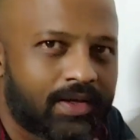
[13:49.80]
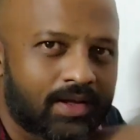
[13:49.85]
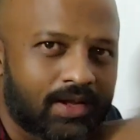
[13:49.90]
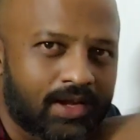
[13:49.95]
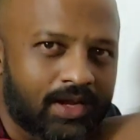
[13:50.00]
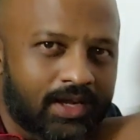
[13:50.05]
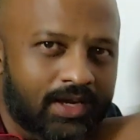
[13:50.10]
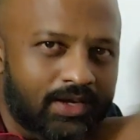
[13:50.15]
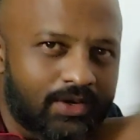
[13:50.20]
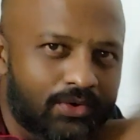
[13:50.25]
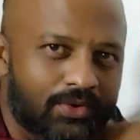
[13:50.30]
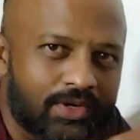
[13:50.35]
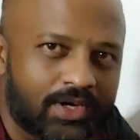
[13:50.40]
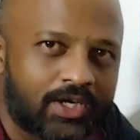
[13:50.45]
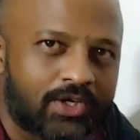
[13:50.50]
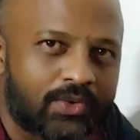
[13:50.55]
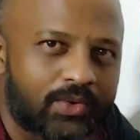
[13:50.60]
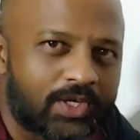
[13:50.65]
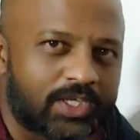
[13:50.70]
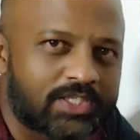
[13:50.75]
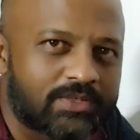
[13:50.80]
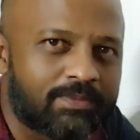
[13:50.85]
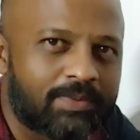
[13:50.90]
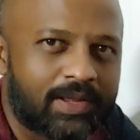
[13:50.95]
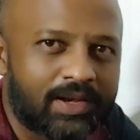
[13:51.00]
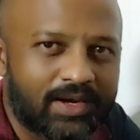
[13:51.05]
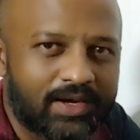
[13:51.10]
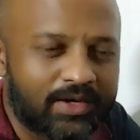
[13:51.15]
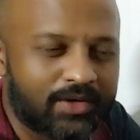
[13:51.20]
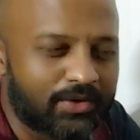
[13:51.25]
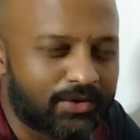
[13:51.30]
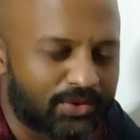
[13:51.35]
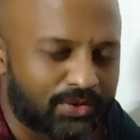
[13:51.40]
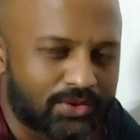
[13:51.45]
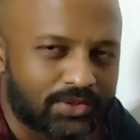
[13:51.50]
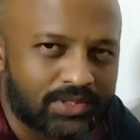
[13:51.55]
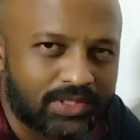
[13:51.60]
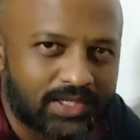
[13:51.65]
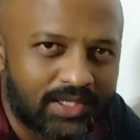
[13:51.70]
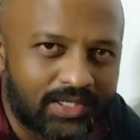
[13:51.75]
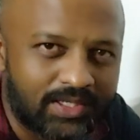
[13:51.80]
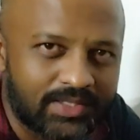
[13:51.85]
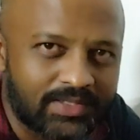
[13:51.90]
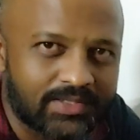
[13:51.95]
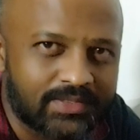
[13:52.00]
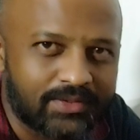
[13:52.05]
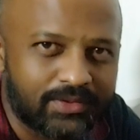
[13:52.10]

and you try to expel it, or you sneeze.